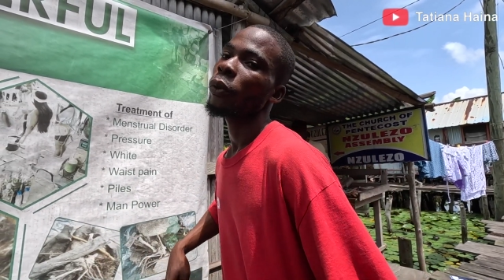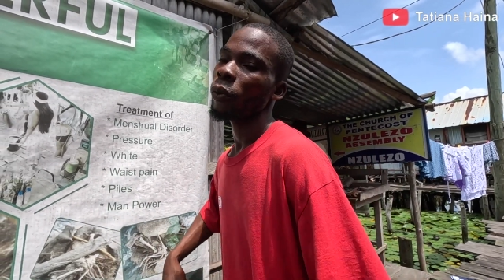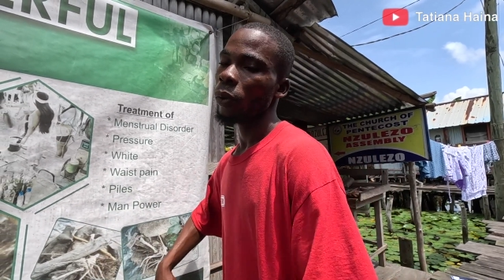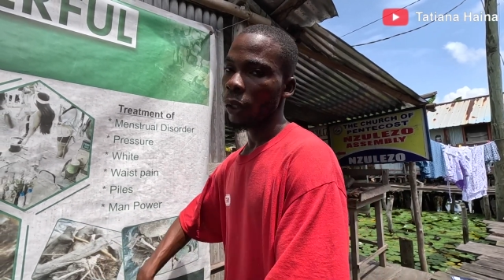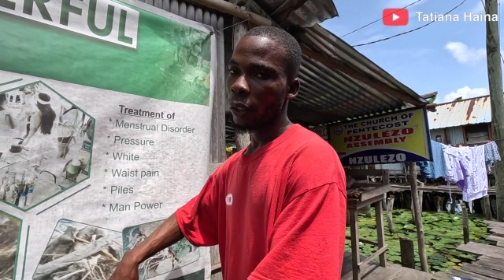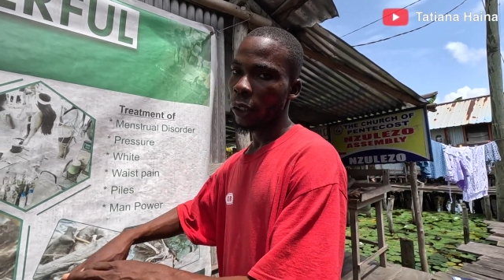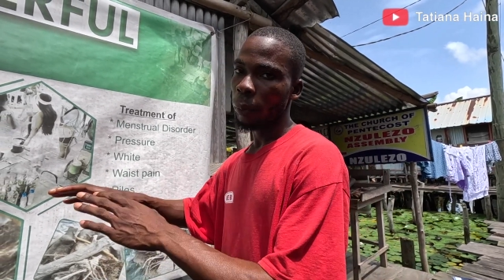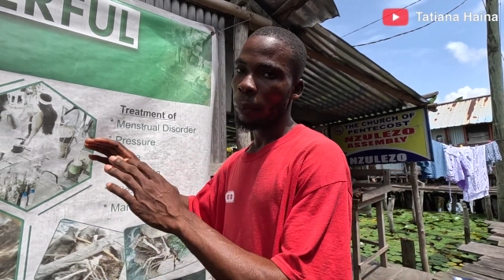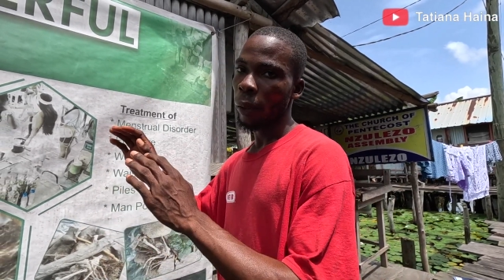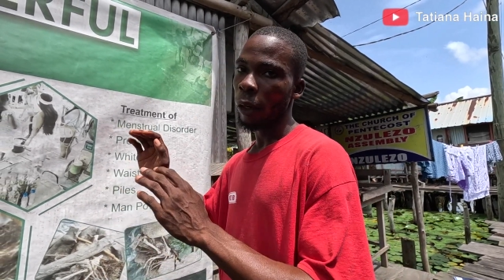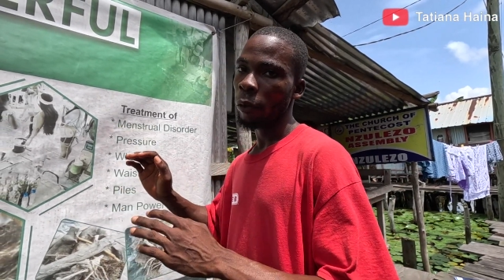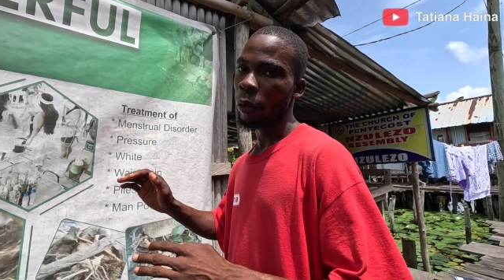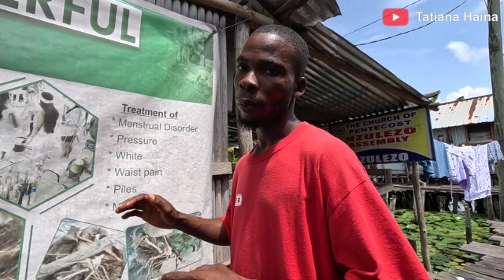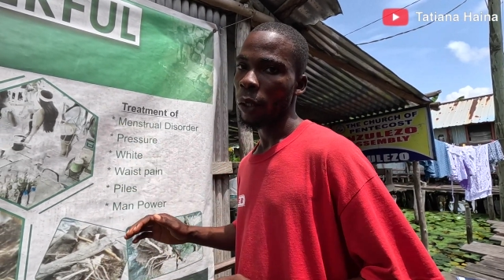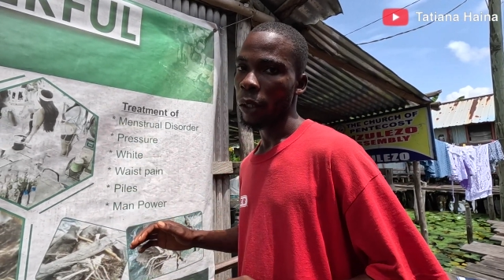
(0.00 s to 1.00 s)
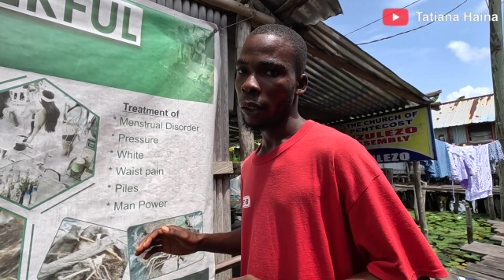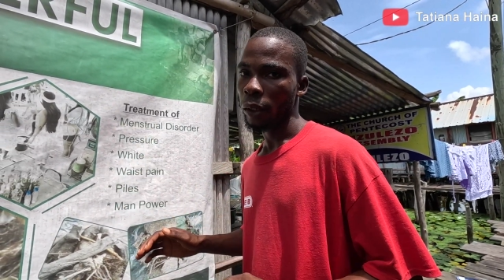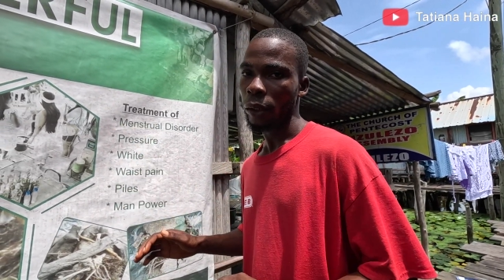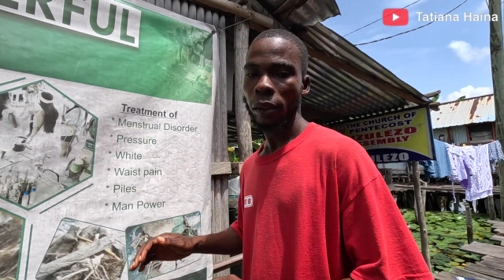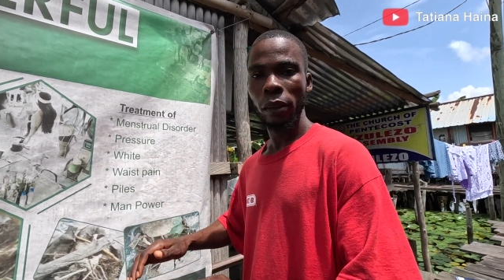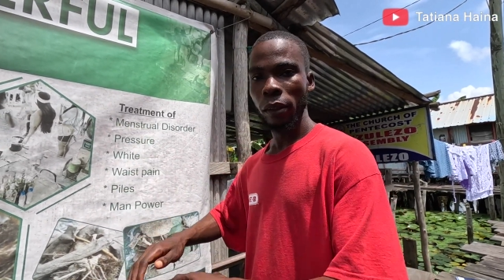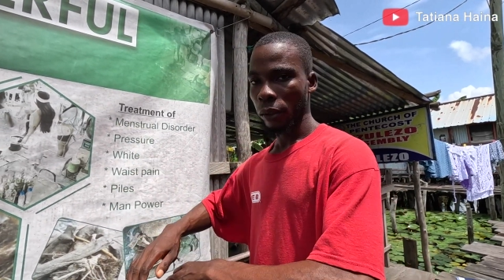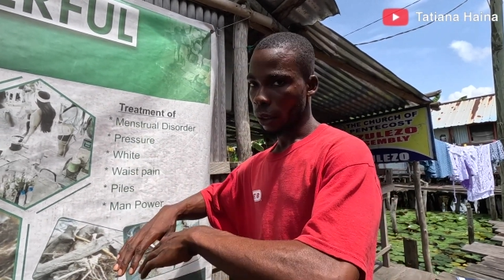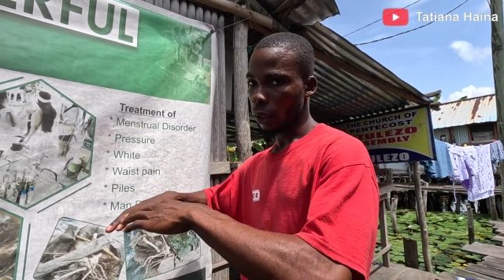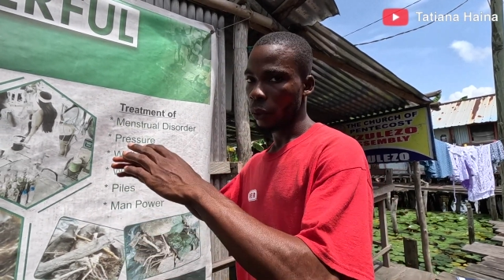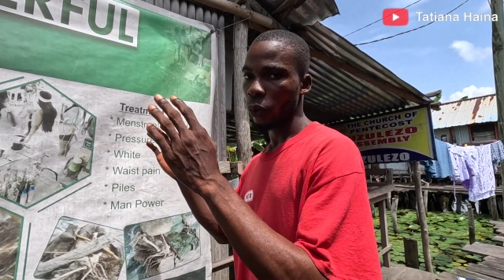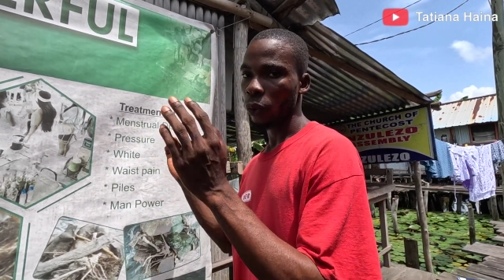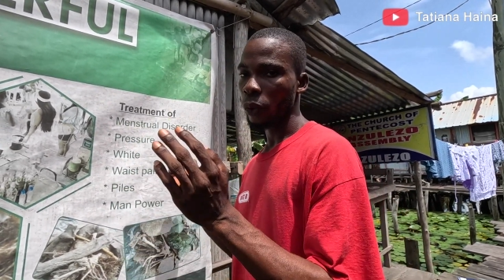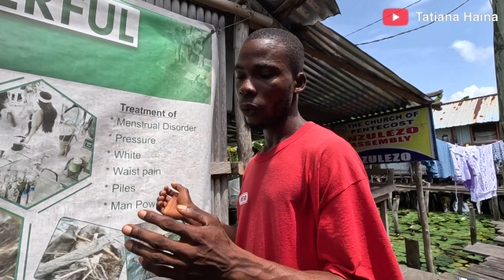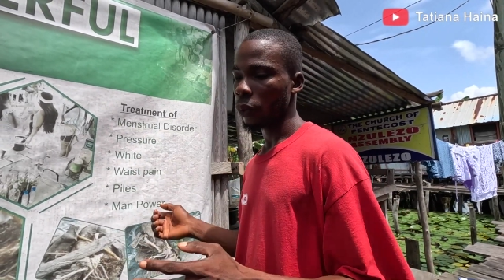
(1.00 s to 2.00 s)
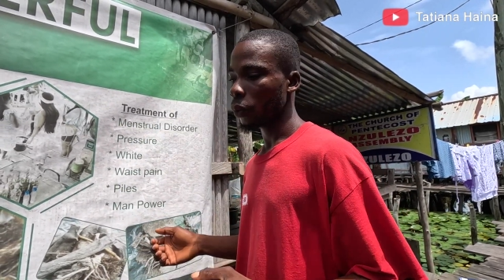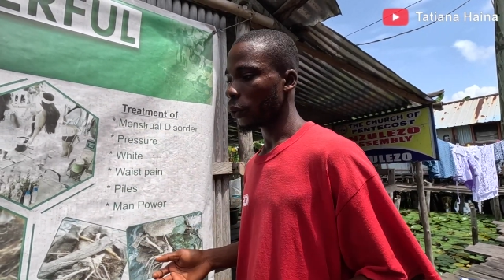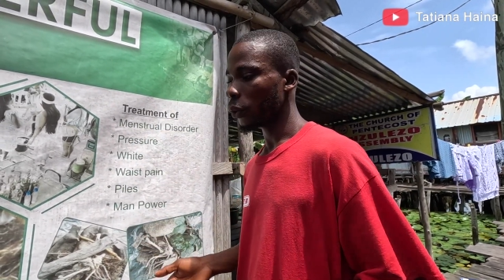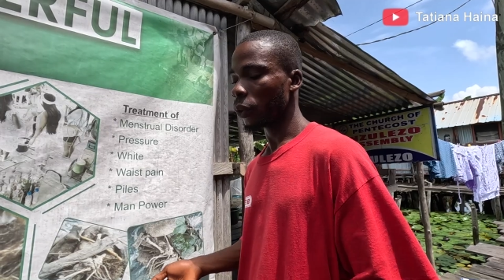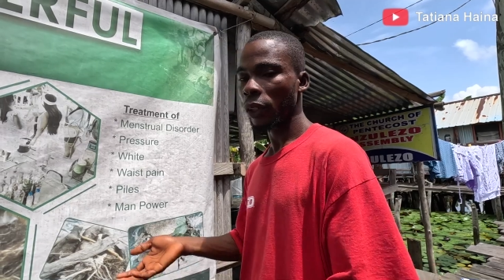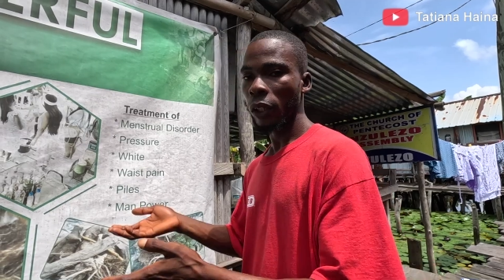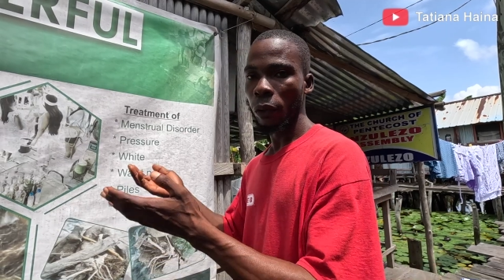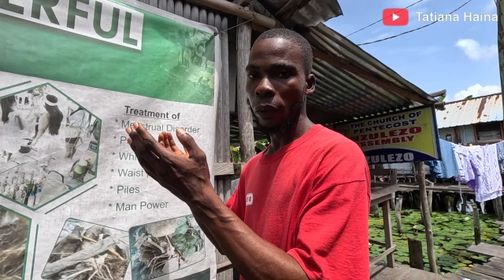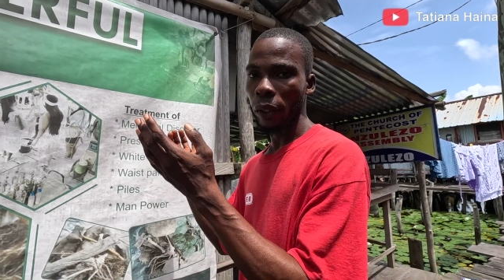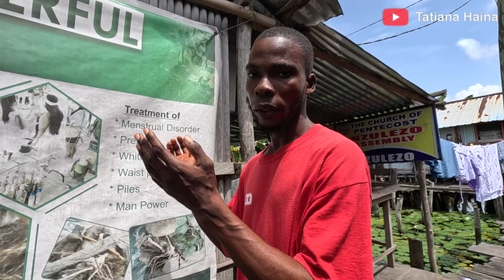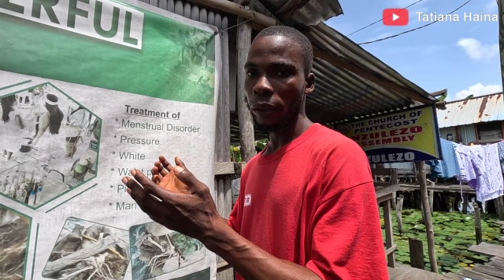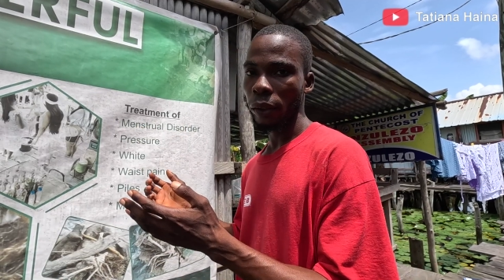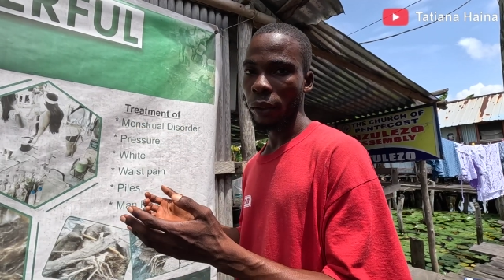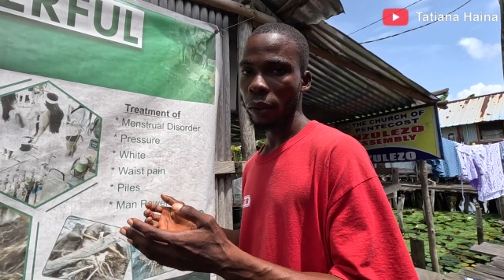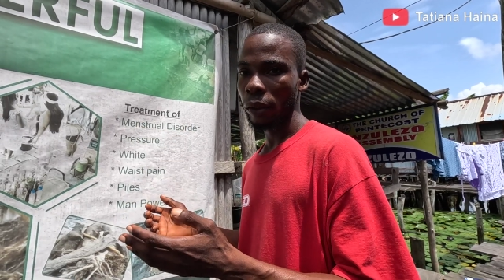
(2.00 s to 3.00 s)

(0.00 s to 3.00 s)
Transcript: we lay the platform on it and we do the rest.